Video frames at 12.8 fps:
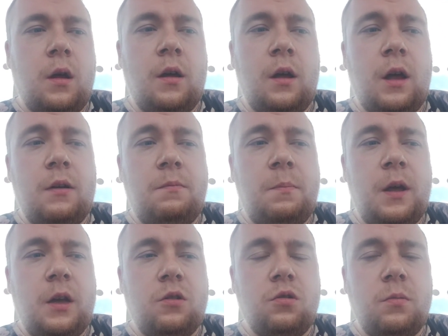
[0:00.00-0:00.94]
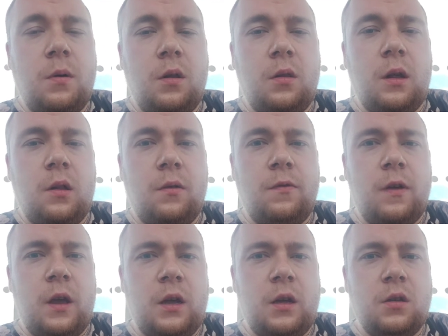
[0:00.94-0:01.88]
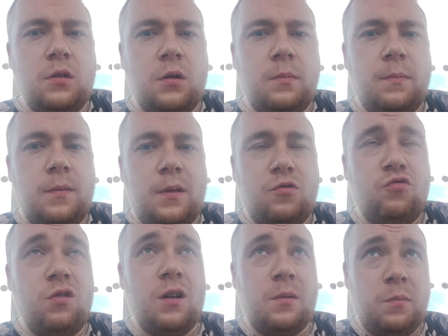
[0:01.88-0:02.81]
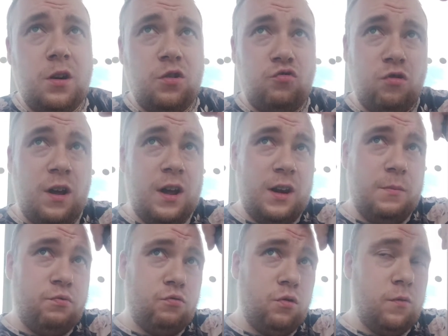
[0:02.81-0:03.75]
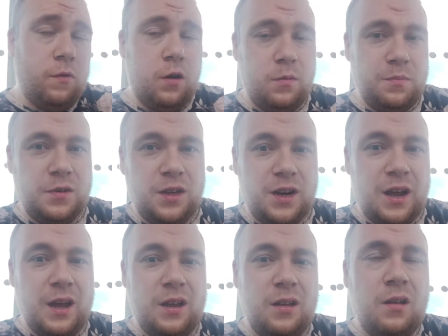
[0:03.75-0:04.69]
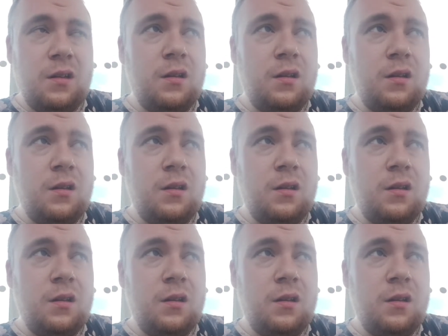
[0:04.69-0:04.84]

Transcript: I have picked up on little things. I'm going to try and improve on them today.